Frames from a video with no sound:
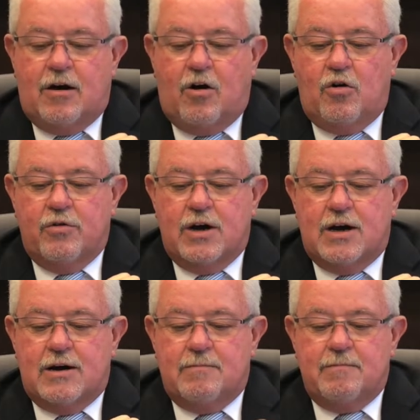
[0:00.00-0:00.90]
On
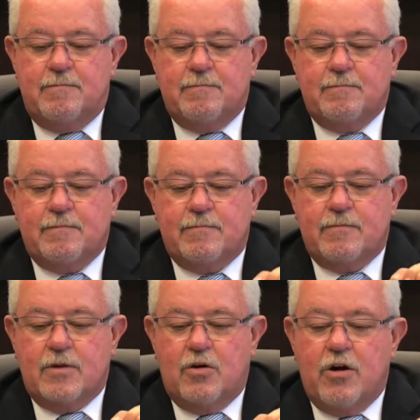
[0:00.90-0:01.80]

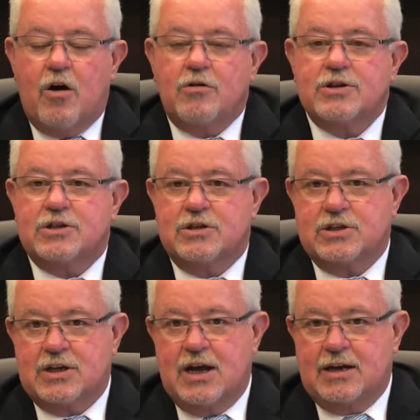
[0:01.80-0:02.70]
August the
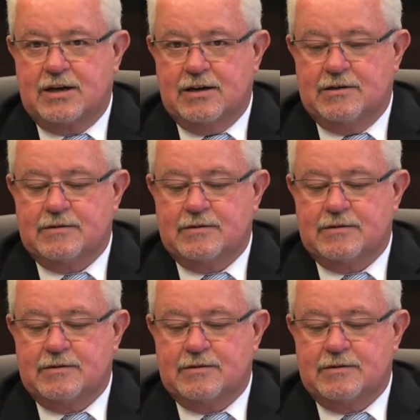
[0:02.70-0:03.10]
2nd,